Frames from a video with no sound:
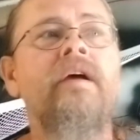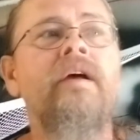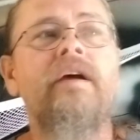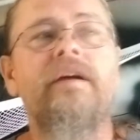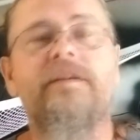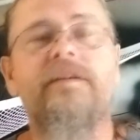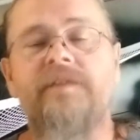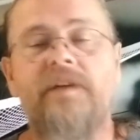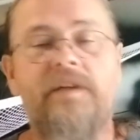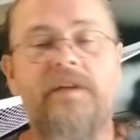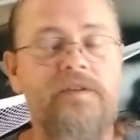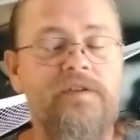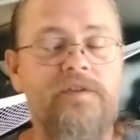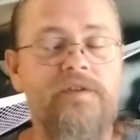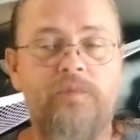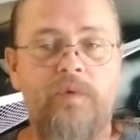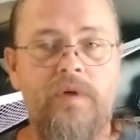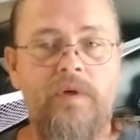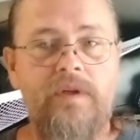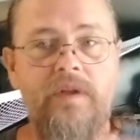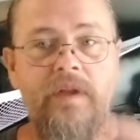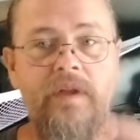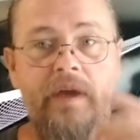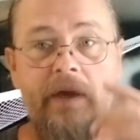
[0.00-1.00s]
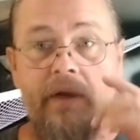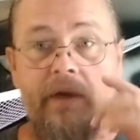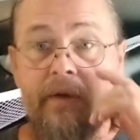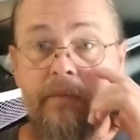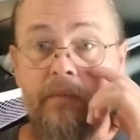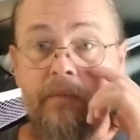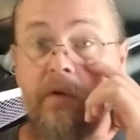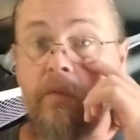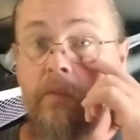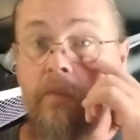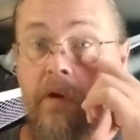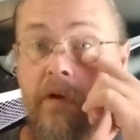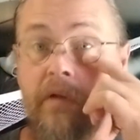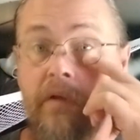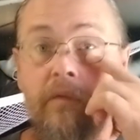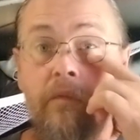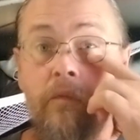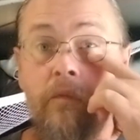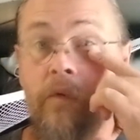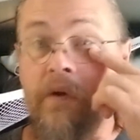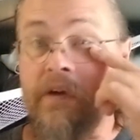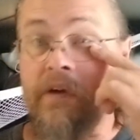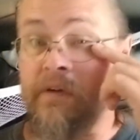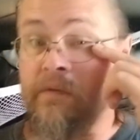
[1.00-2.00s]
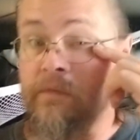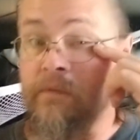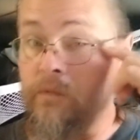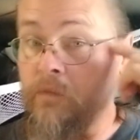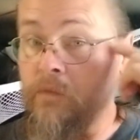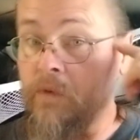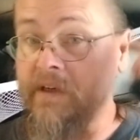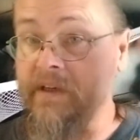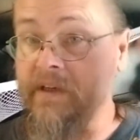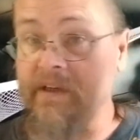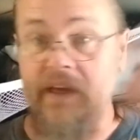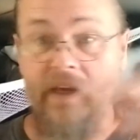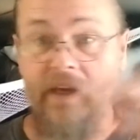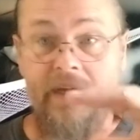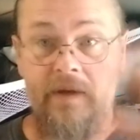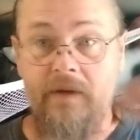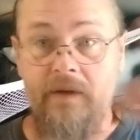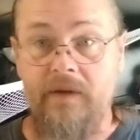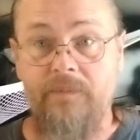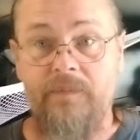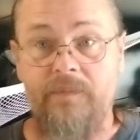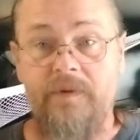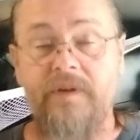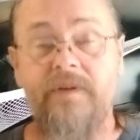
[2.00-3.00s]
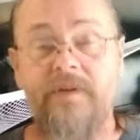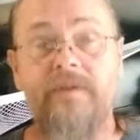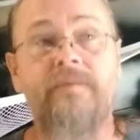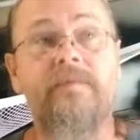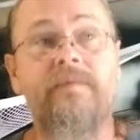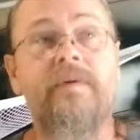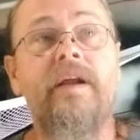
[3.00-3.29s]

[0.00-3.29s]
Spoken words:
It's not just one layer, but one can up there,